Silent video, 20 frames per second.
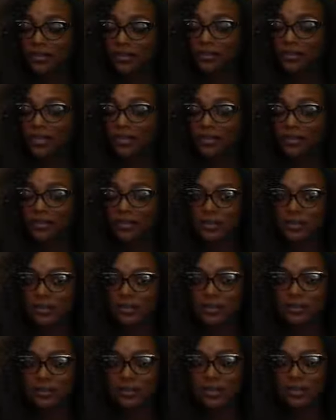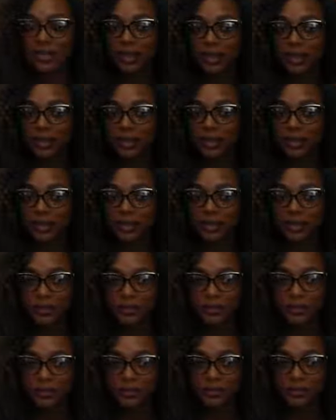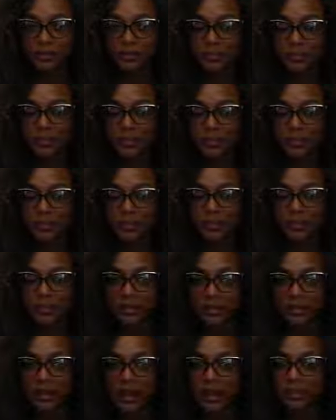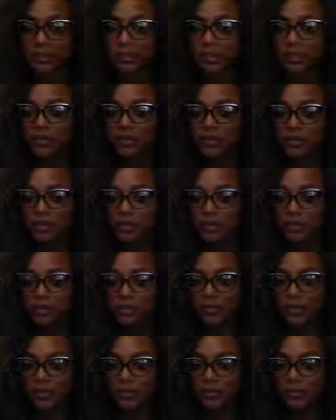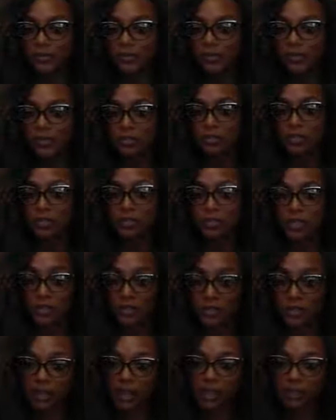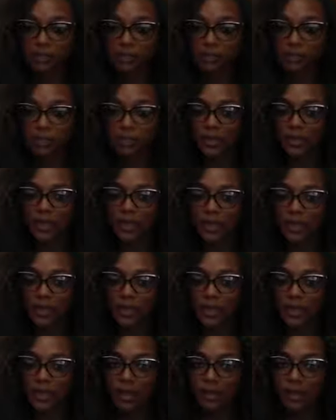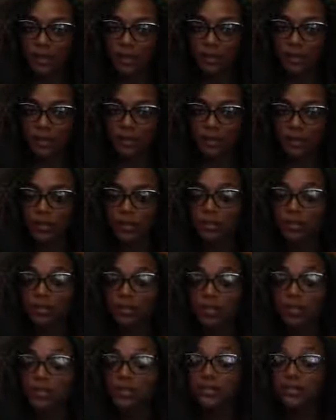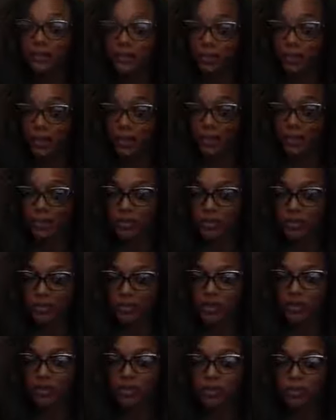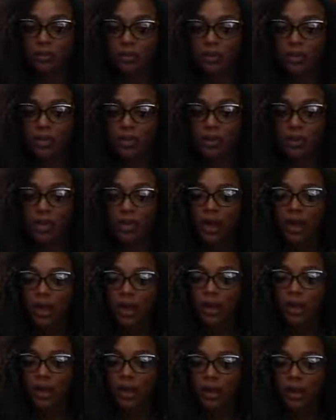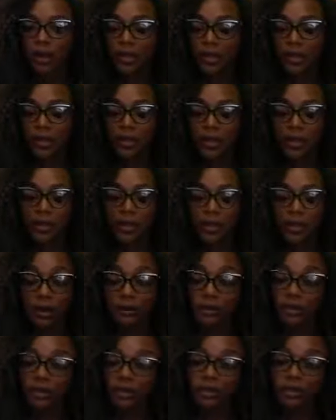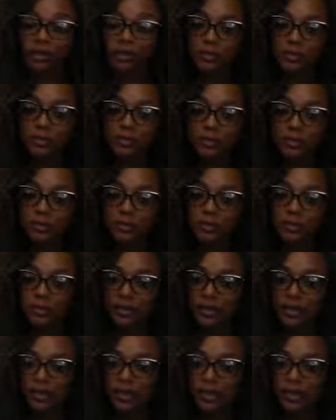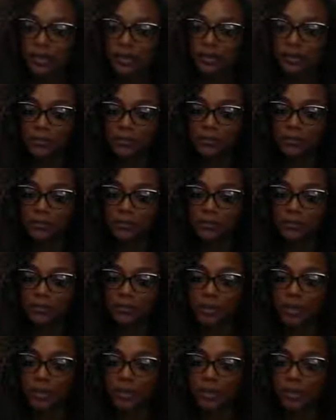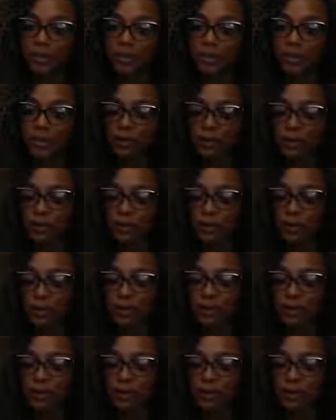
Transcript: The thing is, I believe in manifesting what you want in life, and I am a list maker. So I read this book by Hill Harper